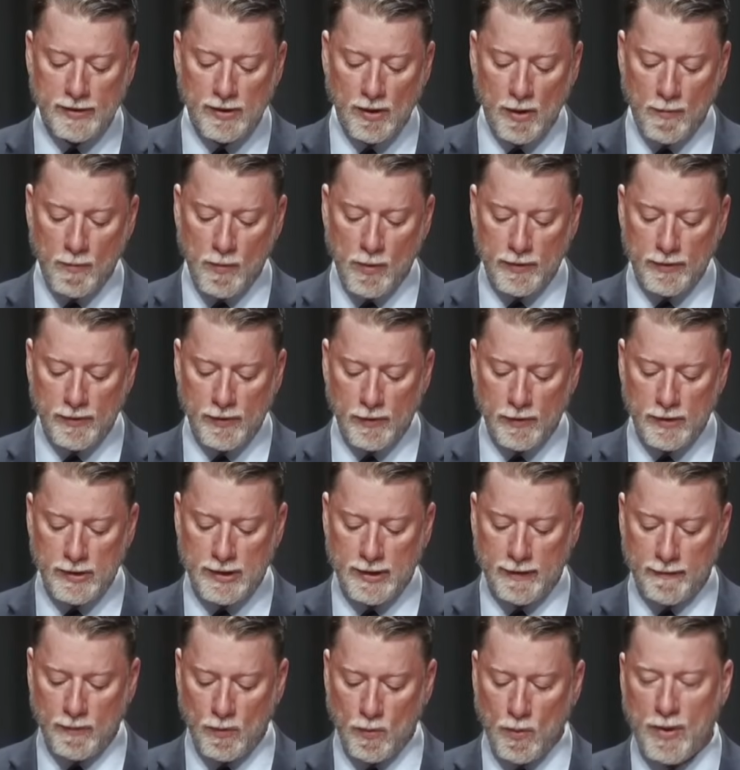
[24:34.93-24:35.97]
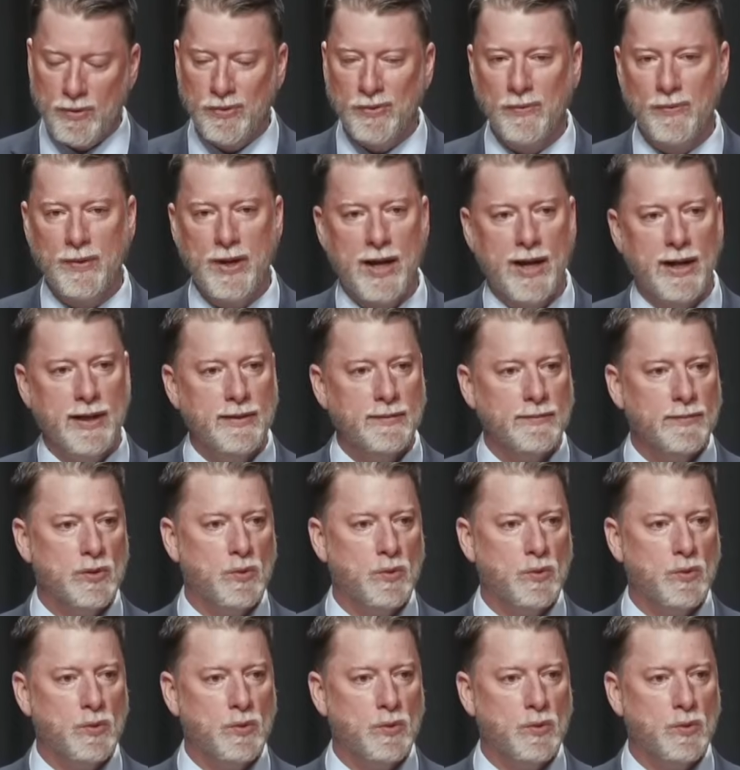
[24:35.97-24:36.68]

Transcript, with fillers: Psalm 137, 1 through 9.